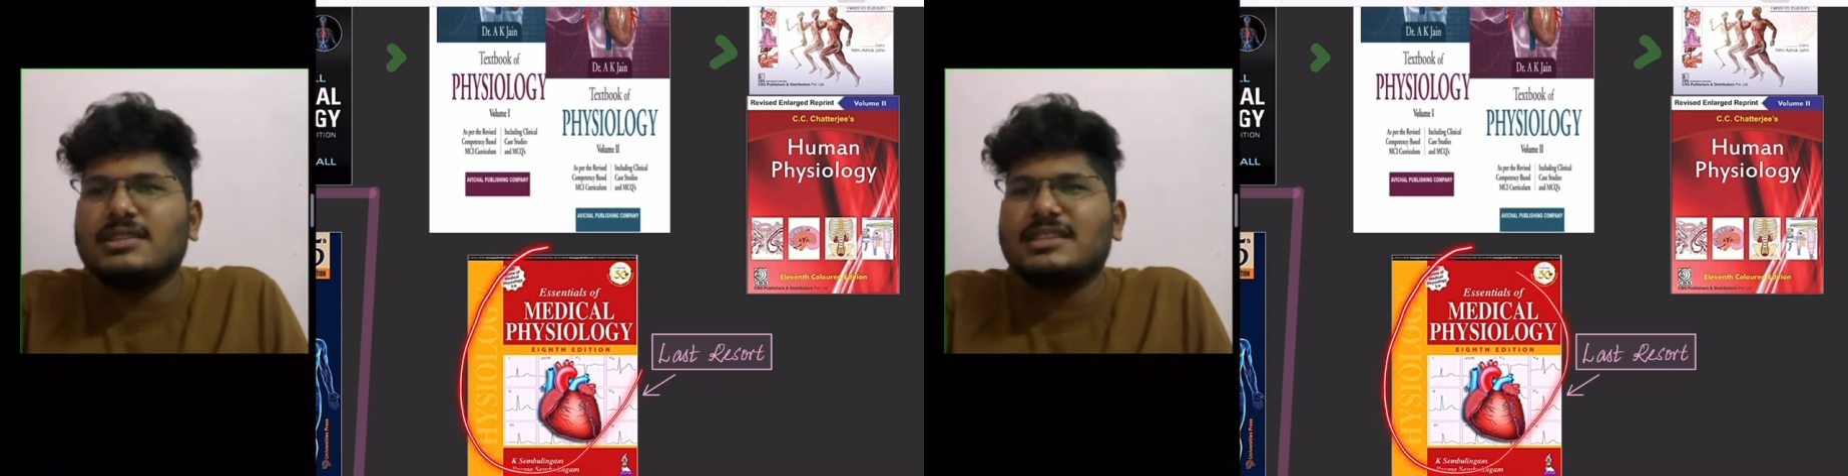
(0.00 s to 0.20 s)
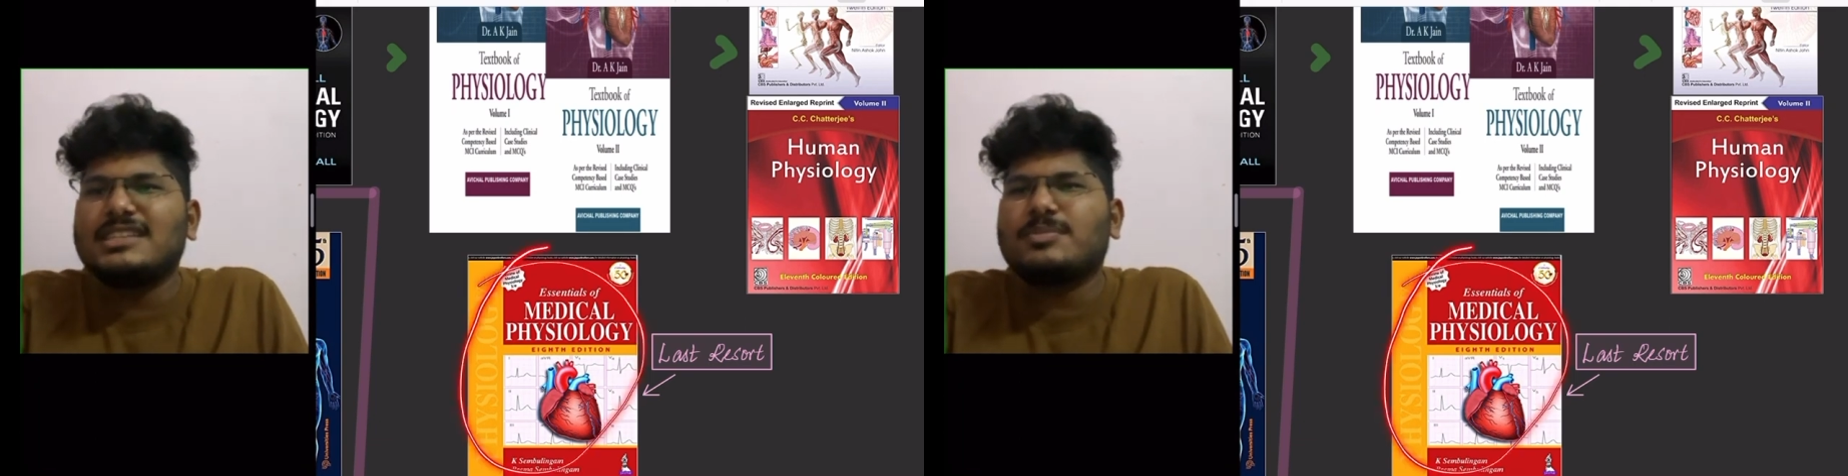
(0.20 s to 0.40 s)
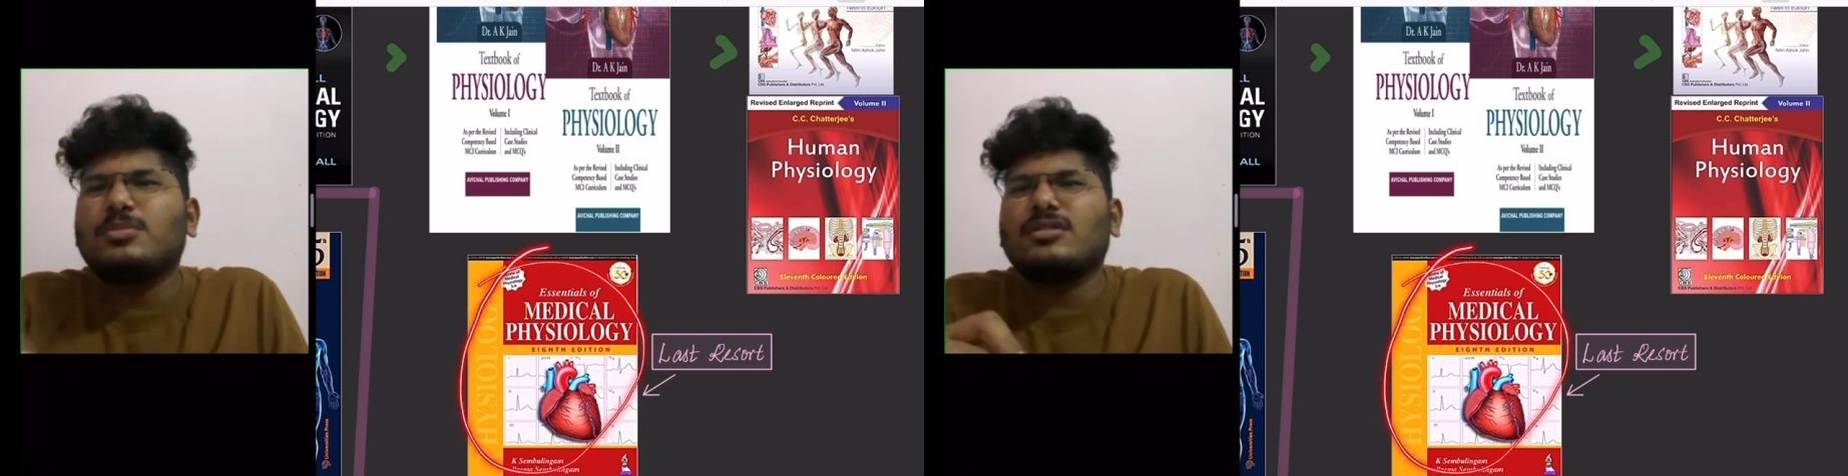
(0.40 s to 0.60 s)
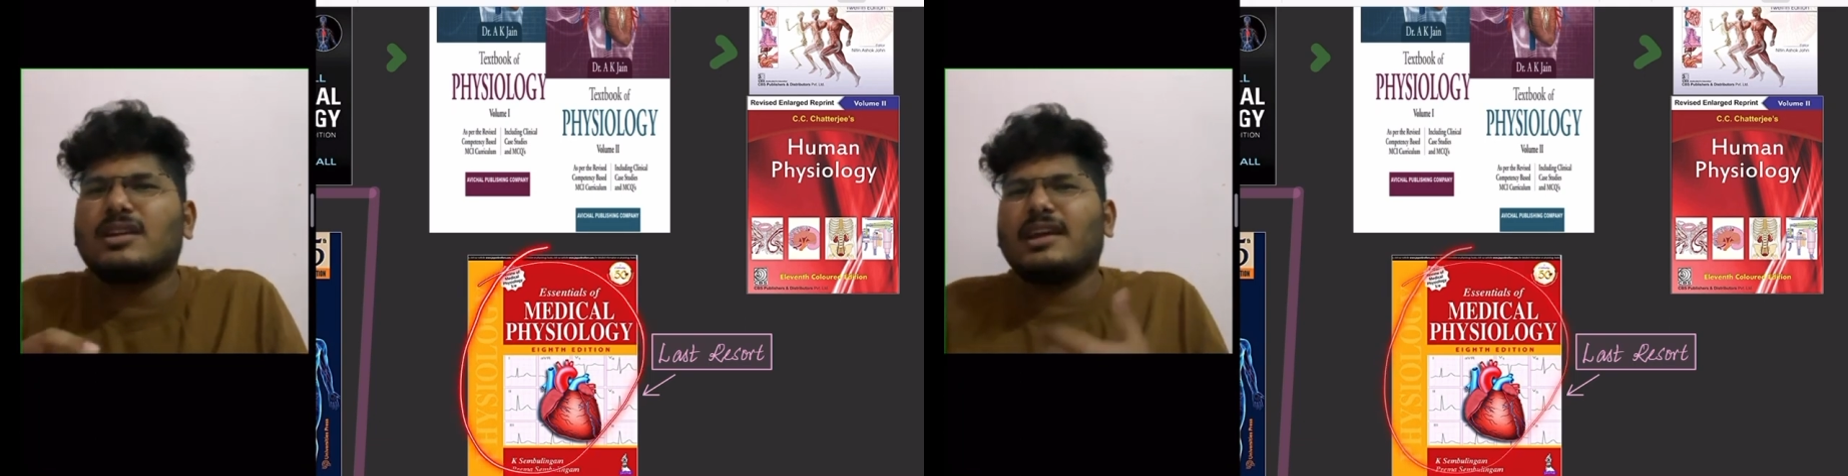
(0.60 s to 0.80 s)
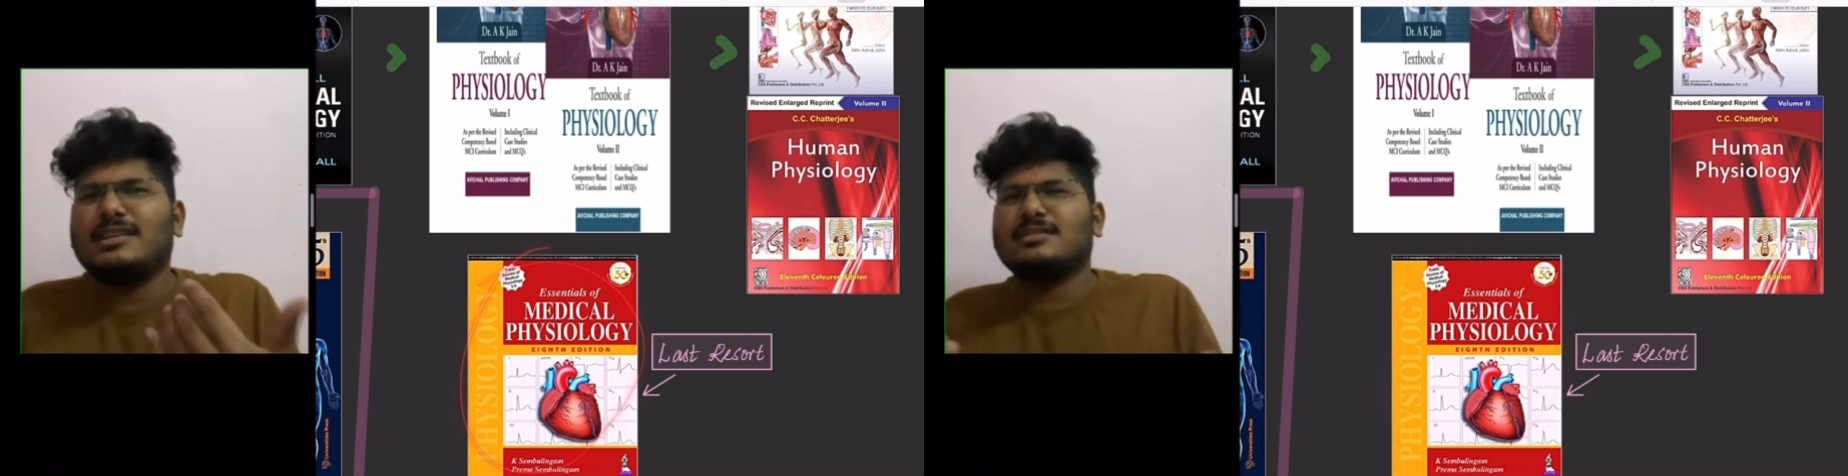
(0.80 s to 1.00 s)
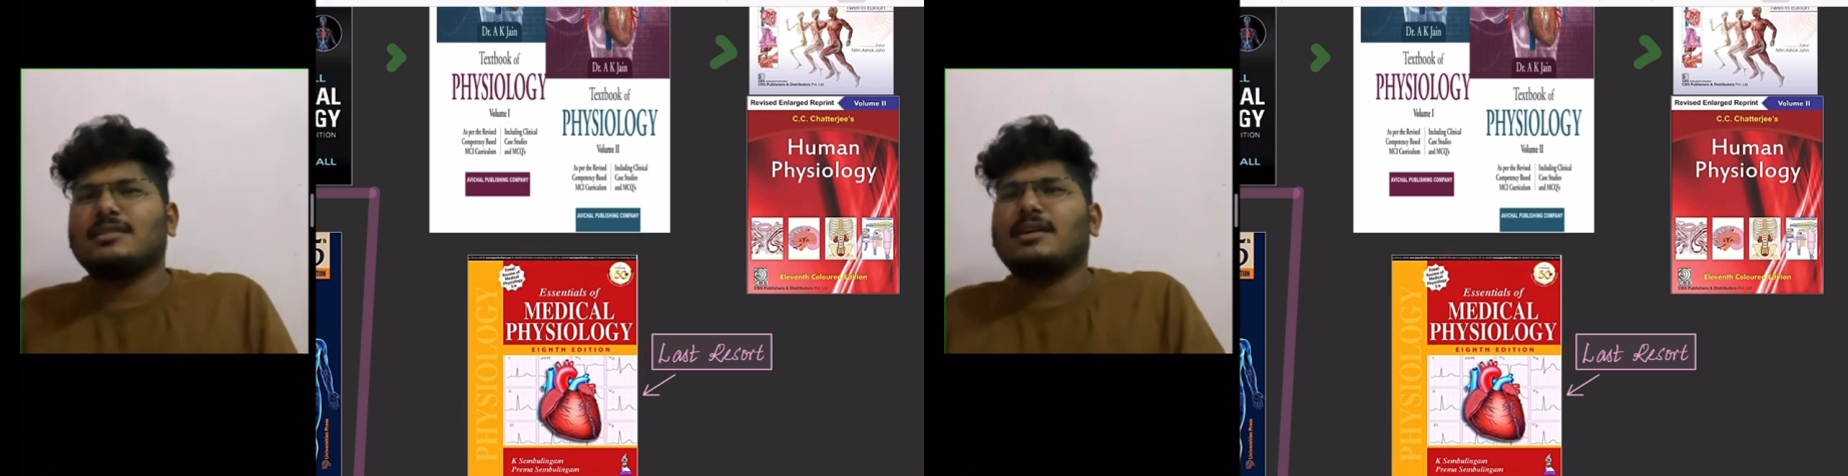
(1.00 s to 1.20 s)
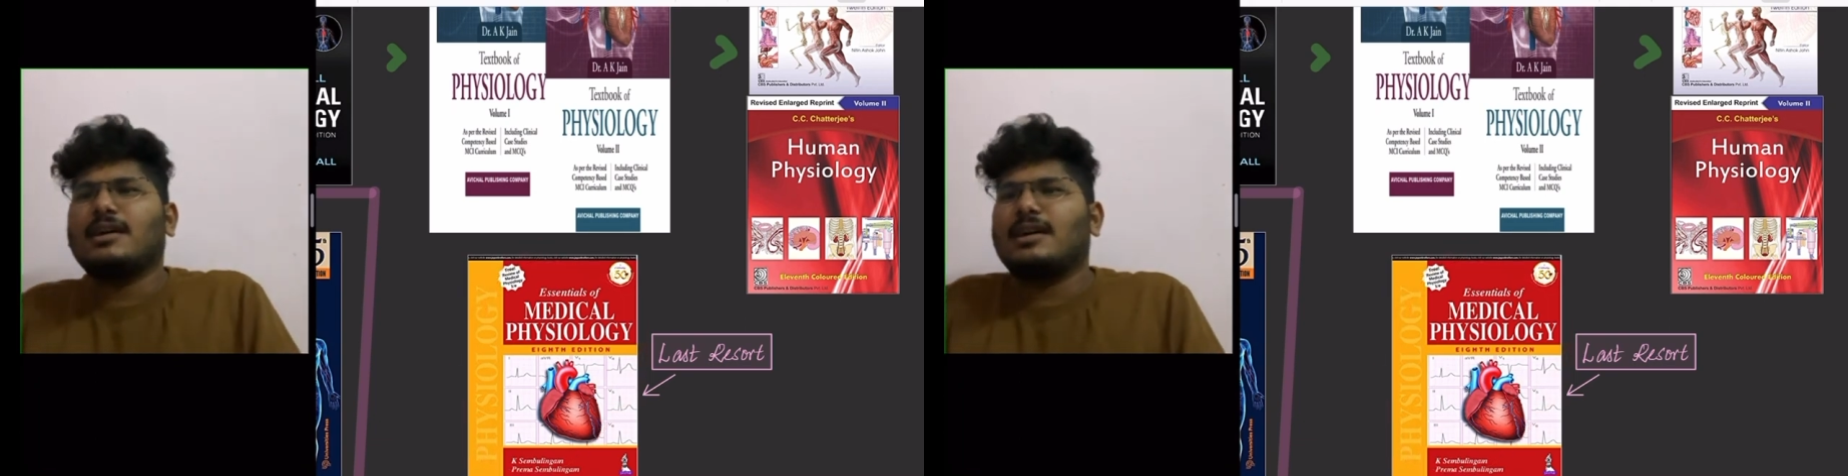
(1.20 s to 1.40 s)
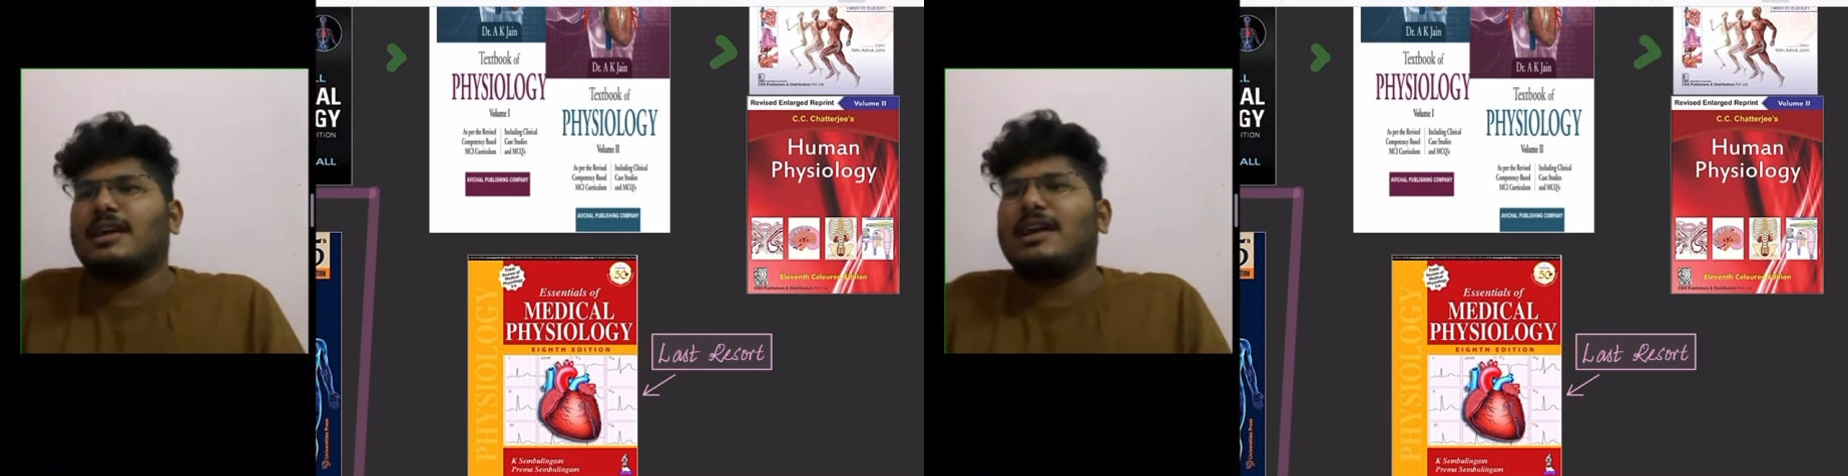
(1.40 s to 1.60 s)
This book is
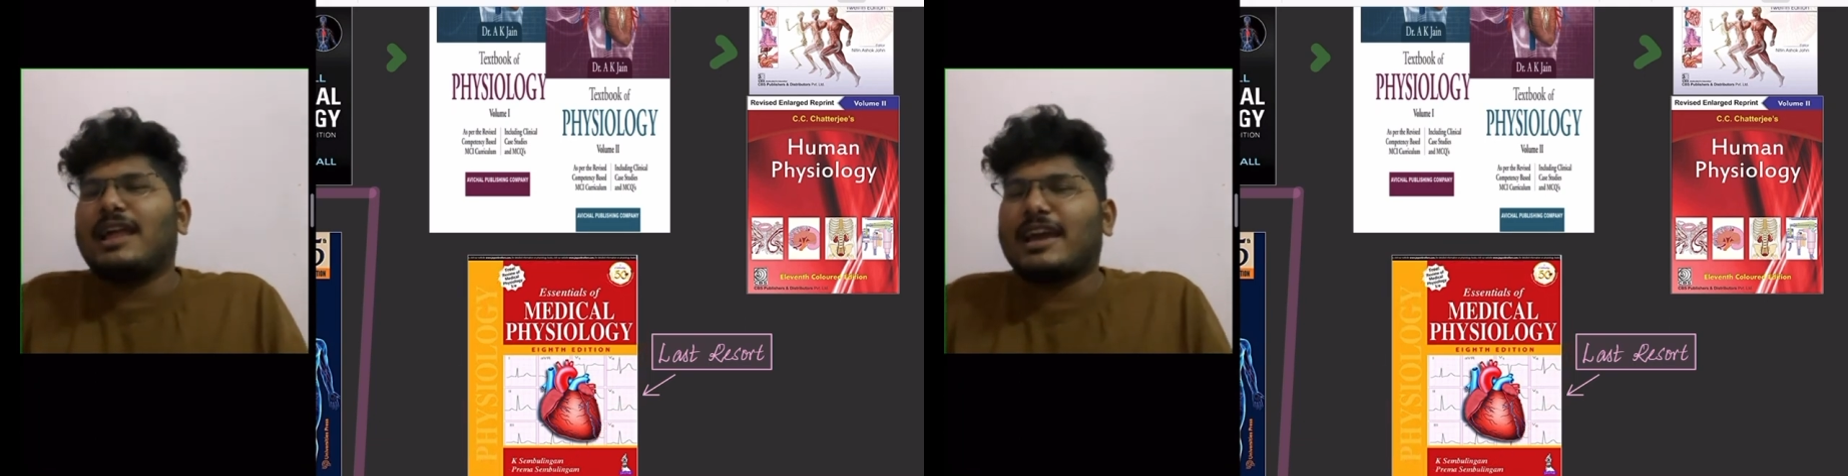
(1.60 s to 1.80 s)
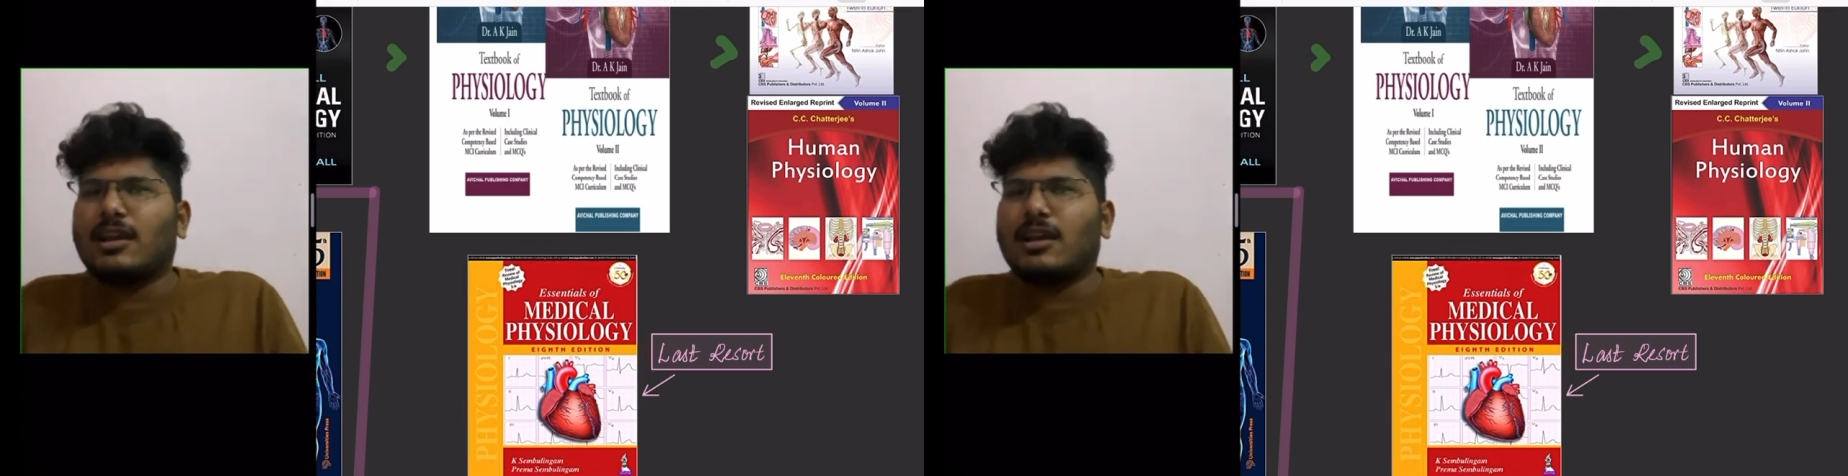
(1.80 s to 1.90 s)
like